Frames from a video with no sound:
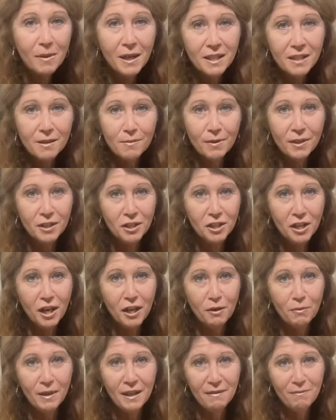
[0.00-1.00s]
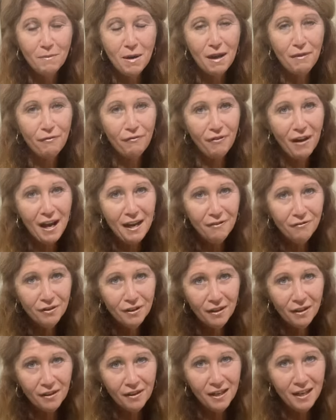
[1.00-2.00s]
I just want to show you one of my favourite
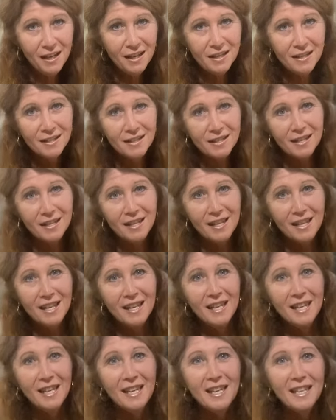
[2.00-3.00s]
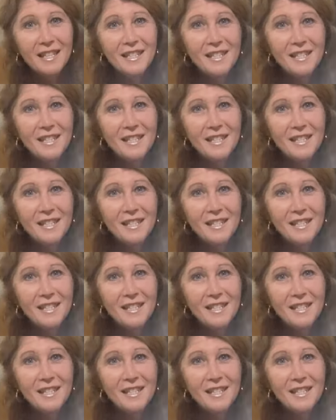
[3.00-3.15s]
things is